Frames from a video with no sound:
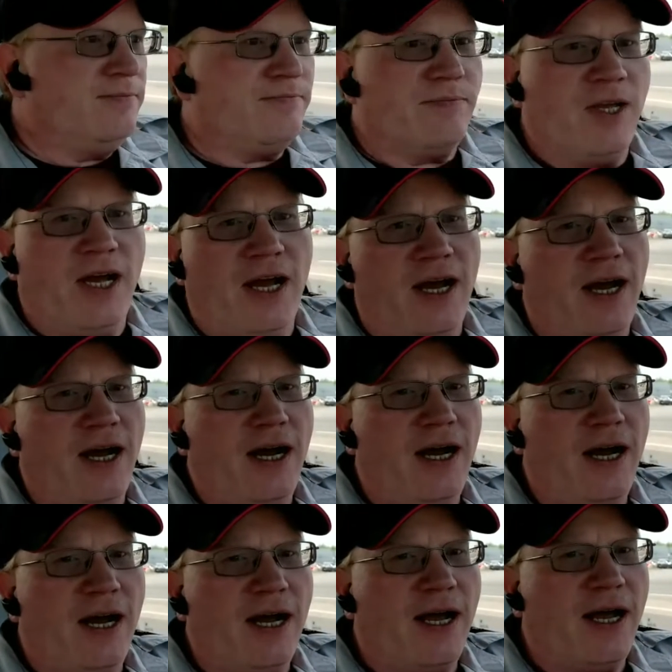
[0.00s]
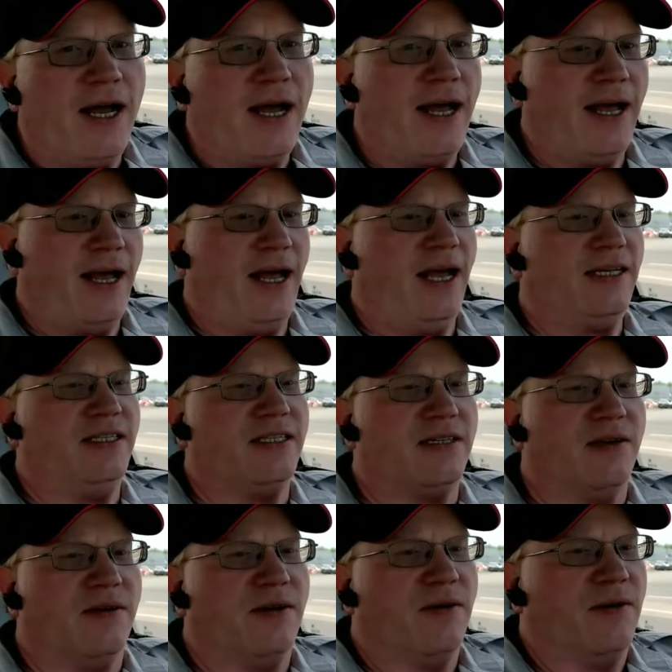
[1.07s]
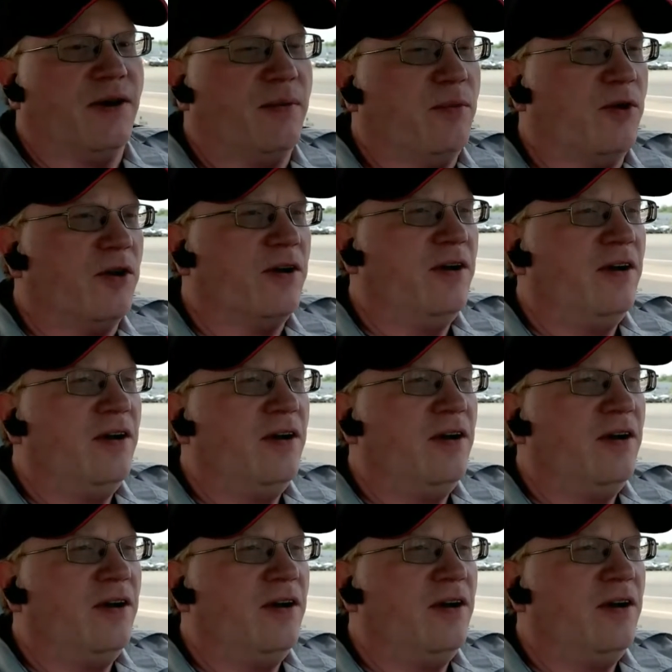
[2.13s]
I just don't know anymore.